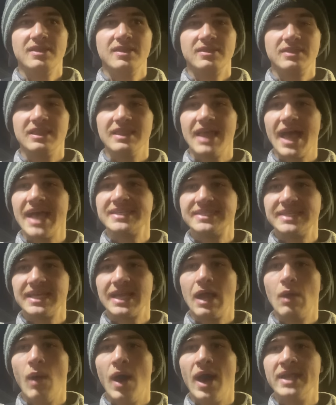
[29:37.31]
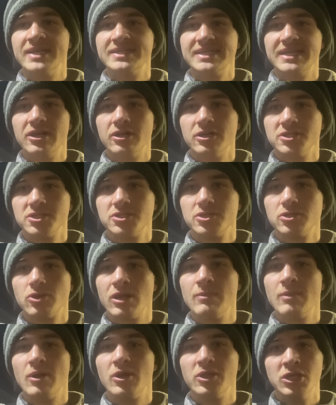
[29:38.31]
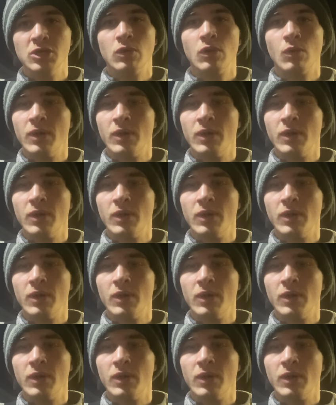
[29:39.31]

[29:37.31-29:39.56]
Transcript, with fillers: The last thing I want is to hear a story about you or